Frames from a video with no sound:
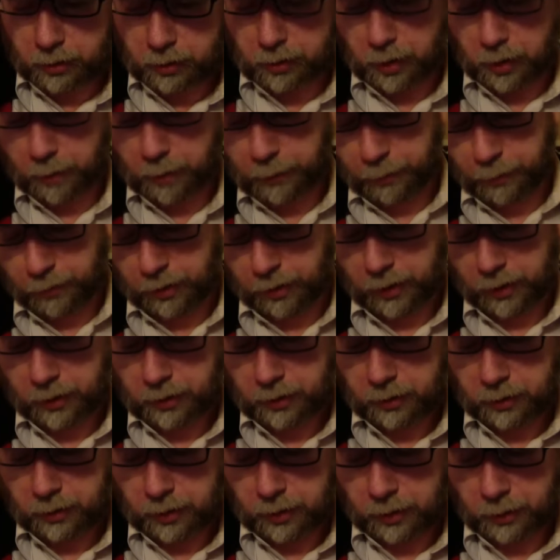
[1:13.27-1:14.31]
dubbed
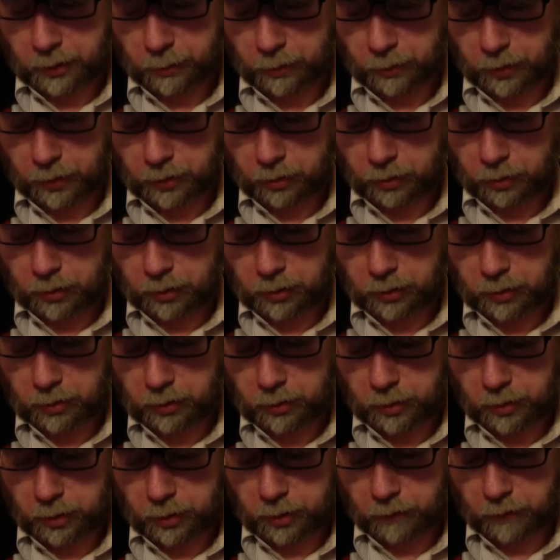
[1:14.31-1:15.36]
Prey, Deadly Prey trailer,
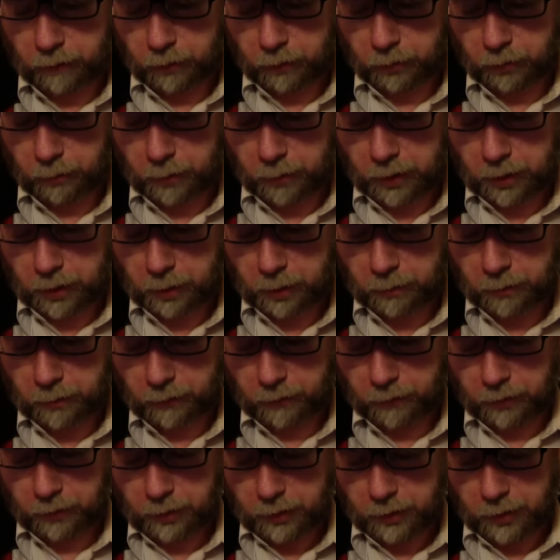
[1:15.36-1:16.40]
and interview with makeup
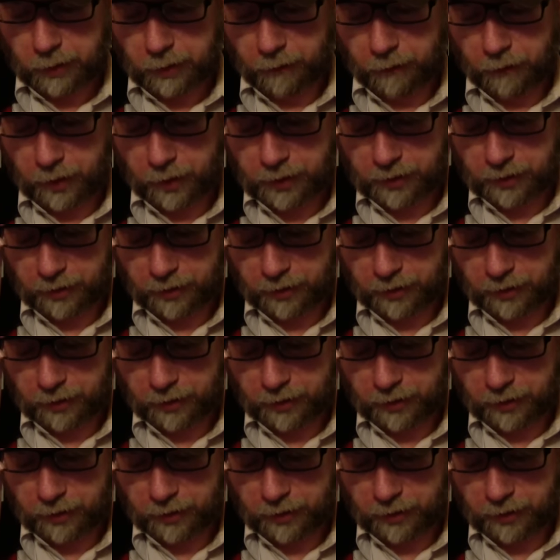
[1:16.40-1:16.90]
effects